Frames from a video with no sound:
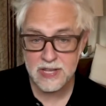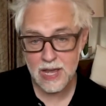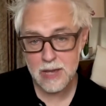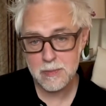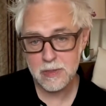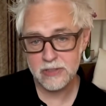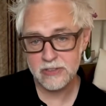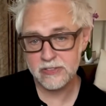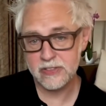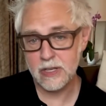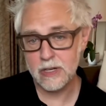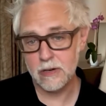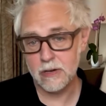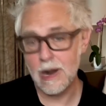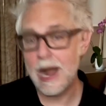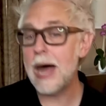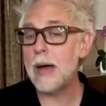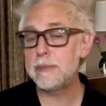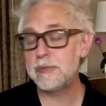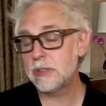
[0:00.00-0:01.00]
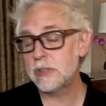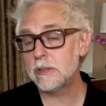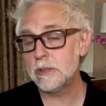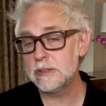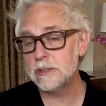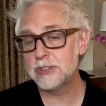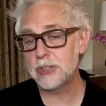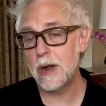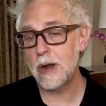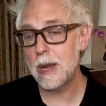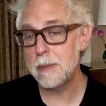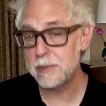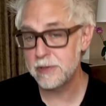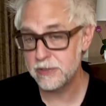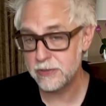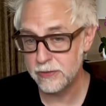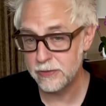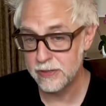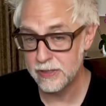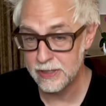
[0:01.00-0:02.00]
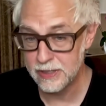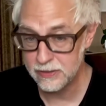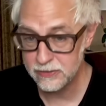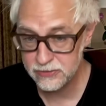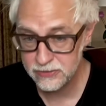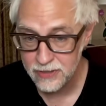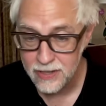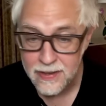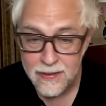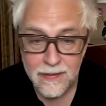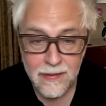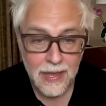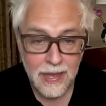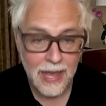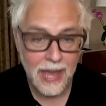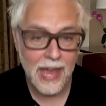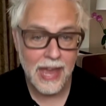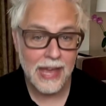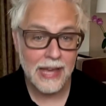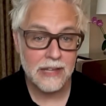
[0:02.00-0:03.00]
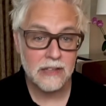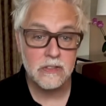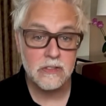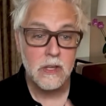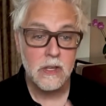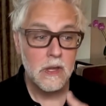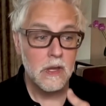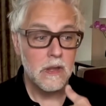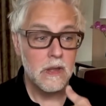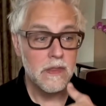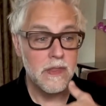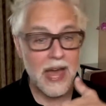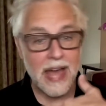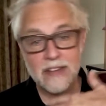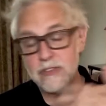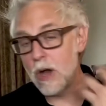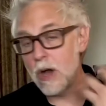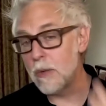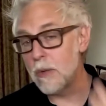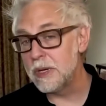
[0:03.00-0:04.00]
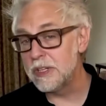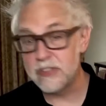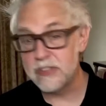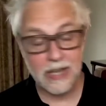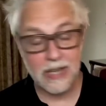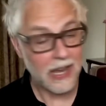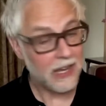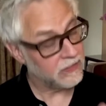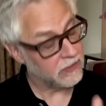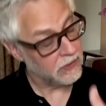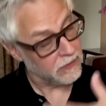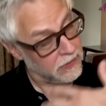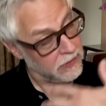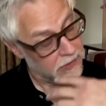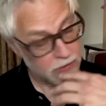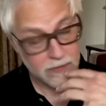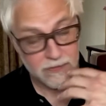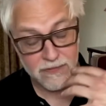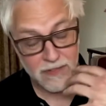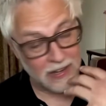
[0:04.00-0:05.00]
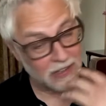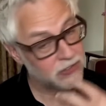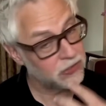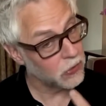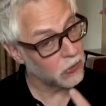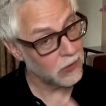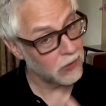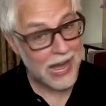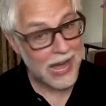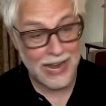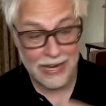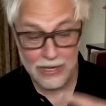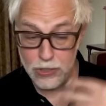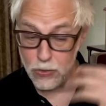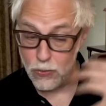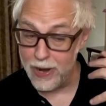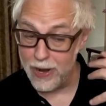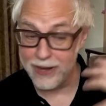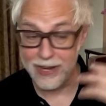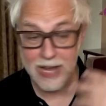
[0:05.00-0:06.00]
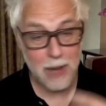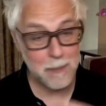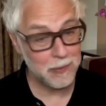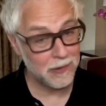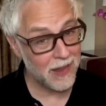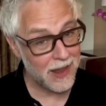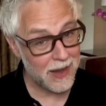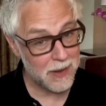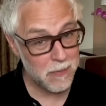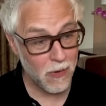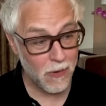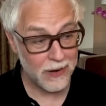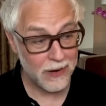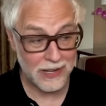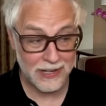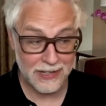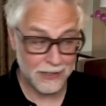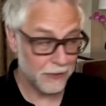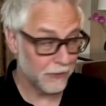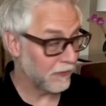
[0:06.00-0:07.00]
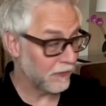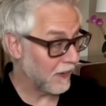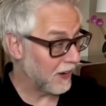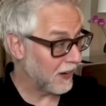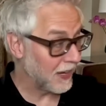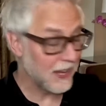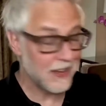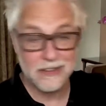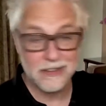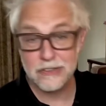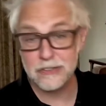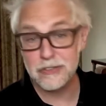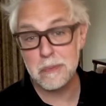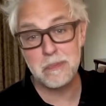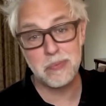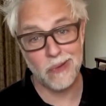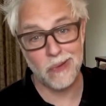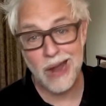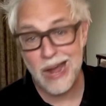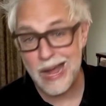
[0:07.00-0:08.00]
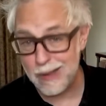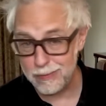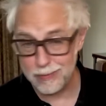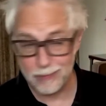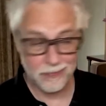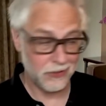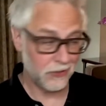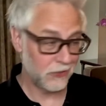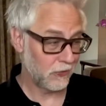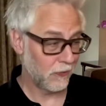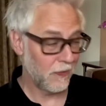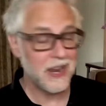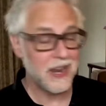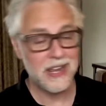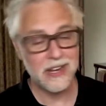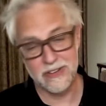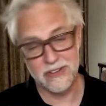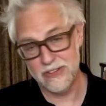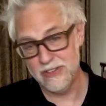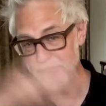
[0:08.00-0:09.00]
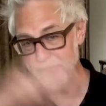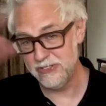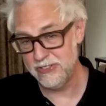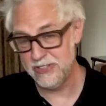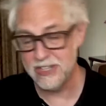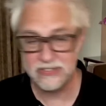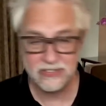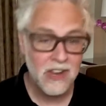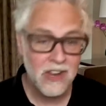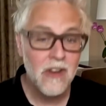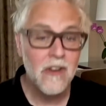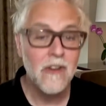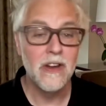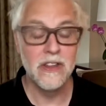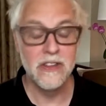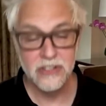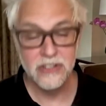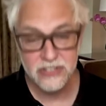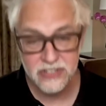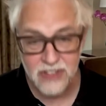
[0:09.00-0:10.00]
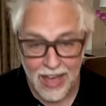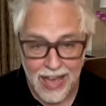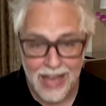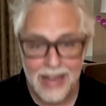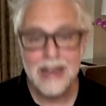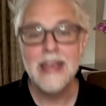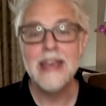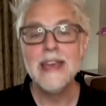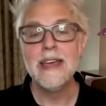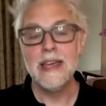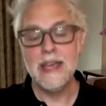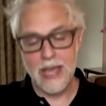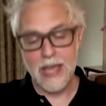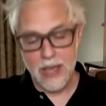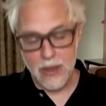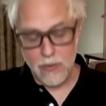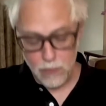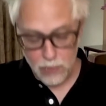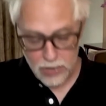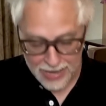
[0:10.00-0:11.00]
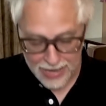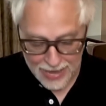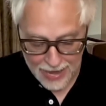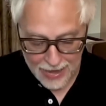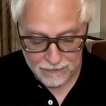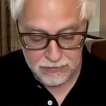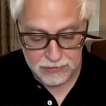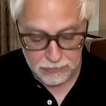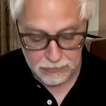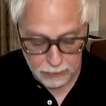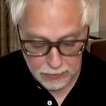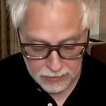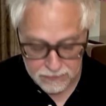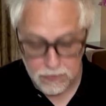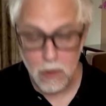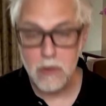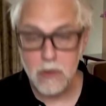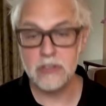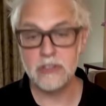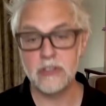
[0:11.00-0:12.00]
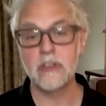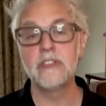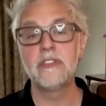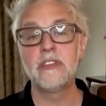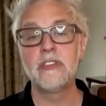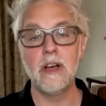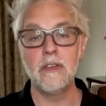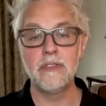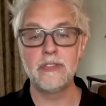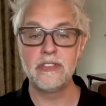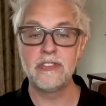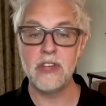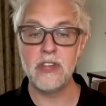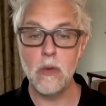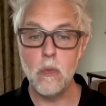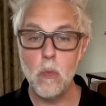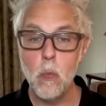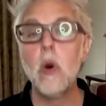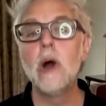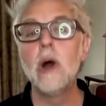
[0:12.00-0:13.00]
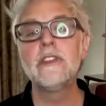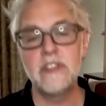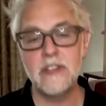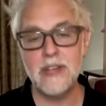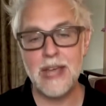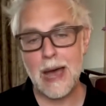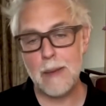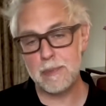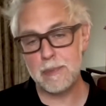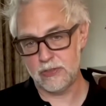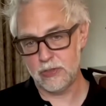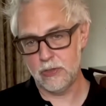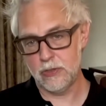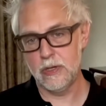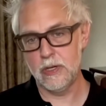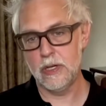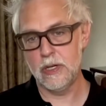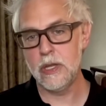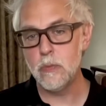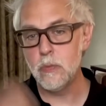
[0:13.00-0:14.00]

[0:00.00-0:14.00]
And the apparent reason for this is that they are looking, James Gunn is looking to go for a much younger and fresher look for the DCEU. Now, I think I can speak on behalf of every single Superman fan when I say we are bored